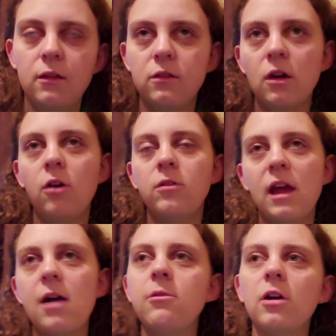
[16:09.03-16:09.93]
So
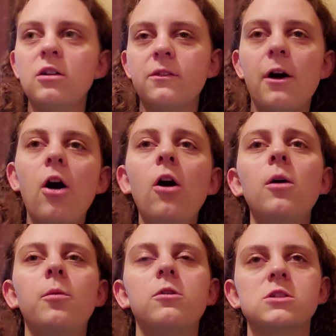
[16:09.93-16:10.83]
now we're on to the
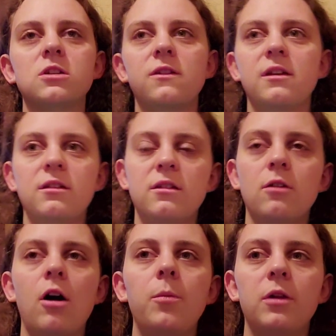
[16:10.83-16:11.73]
haul portion of this,
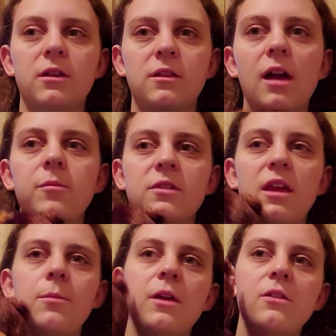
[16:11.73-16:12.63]
so I'll put a
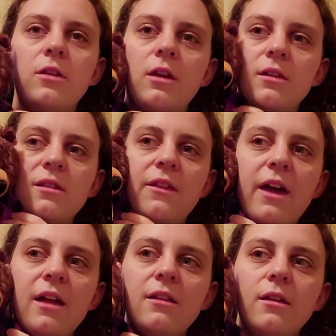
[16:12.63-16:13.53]
timestamp in so you can see
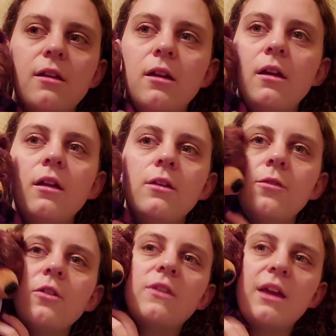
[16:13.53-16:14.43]
that. The
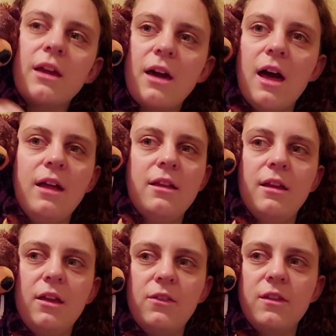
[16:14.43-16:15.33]
first thing I got
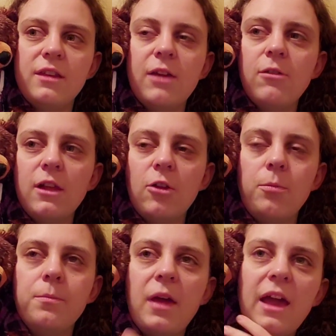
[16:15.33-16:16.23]
is this cute
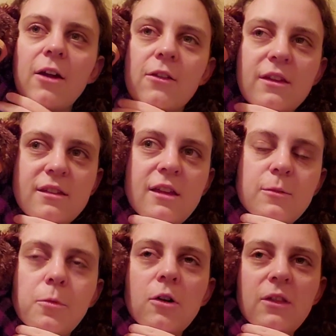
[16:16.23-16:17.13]
little bear that
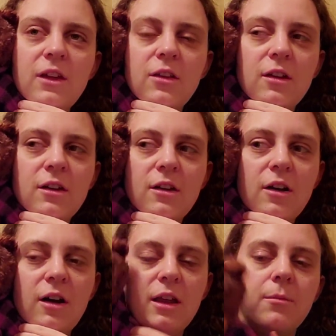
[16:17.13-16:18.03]
says Portland
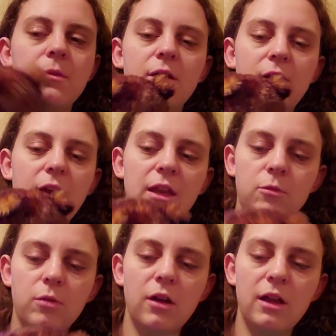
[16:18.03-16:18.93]
on him. And
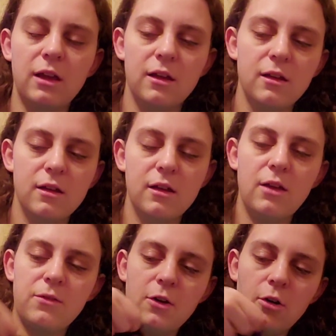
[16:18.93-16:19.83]
he's wearing,
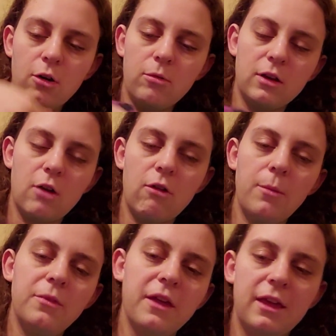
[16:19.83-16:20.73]
if the hood would go
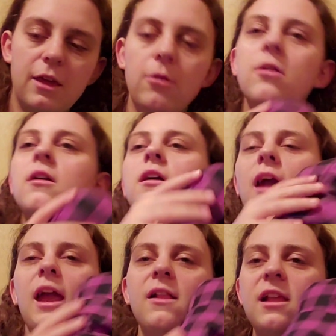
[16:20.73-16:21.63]
up, thank you,
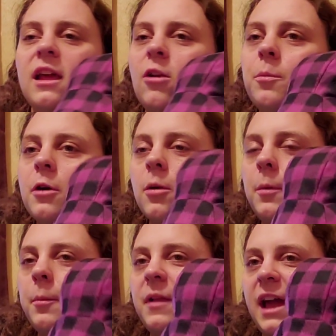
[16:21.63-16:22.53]
a little
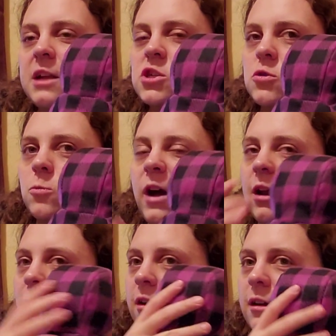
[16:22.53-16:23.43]
purple plaid
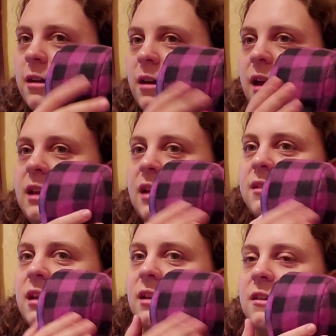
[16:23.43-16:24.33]
sweater.
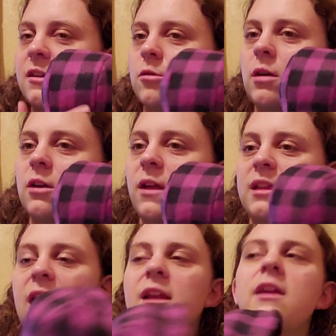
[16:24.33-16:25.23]
Yes, I did say sweater
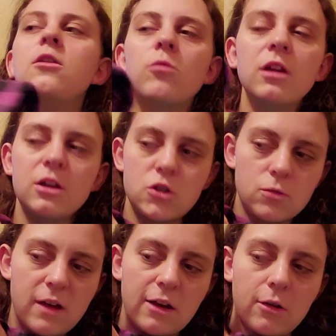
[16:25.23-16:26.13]
like that. He's wearing a
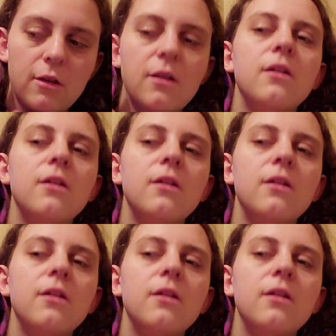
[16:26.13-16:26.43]
sweater.